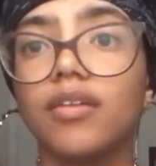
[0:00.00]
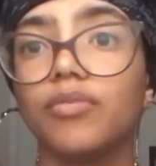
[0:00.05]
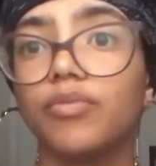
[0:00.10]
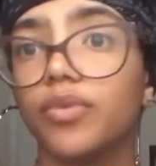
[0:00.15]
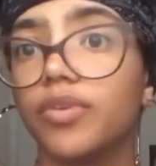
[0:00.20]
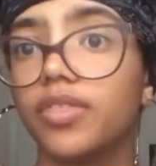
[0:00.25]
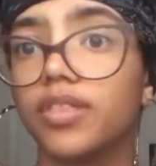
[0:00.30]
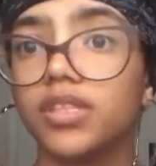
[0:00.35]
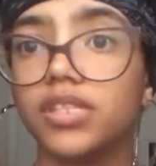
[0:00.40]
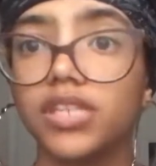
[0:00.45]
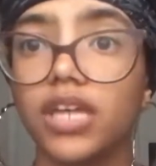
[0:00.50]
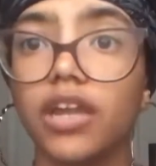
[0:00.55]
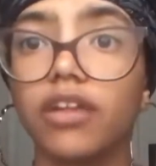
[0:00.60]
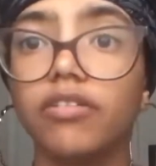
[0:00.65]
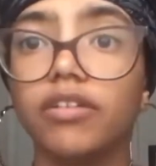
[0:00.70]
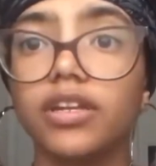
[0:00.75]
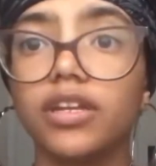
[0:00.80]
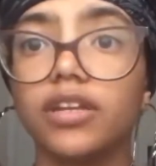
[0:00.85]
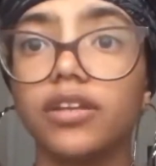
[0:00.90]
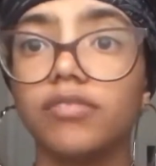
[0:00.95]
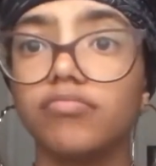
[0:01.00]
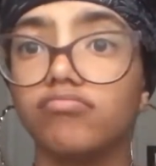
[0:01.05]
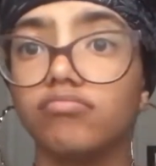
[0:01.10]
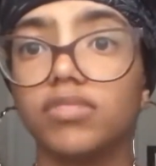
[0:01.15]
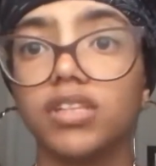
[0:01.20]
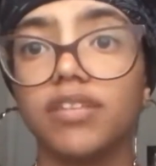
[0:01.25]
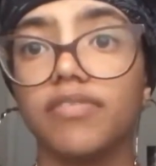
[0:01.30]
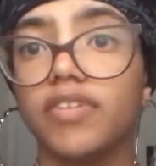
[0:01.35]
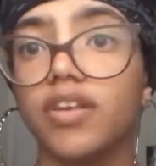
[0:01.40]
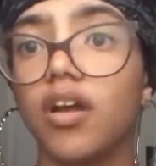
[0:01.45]
with integrity,
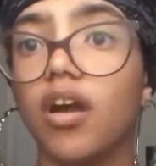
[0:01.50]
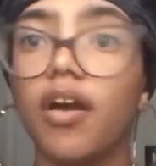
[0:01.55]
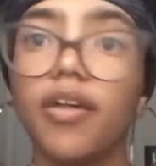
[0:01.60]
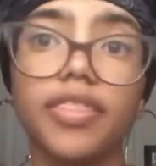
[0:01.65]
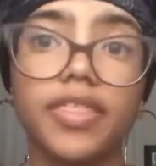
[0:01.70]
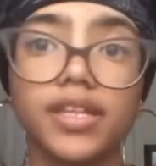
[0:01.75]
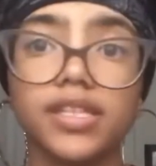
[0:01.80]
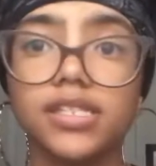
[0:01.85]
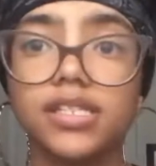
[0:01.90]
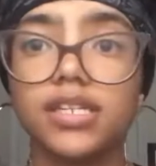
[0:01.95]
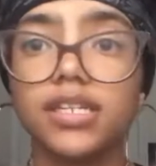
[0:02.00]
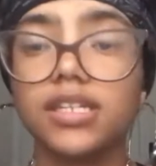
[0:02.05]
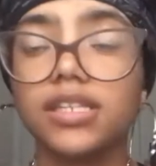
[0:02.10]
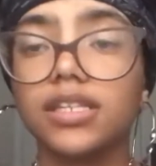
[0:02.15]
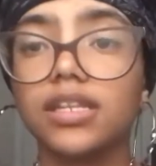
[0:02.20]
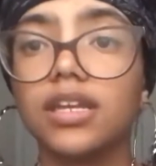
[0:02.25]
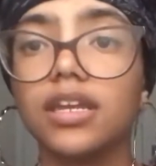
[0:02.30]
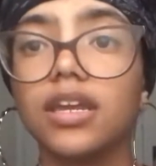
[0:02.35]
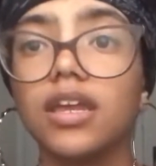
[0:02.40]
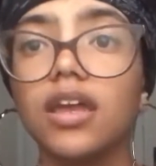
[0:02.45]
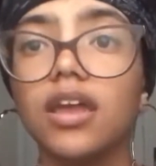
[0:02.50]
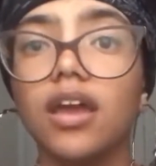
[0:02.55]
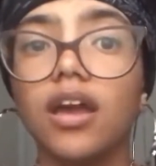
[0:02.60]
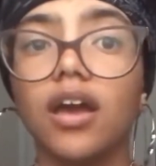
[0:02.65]
living authentically,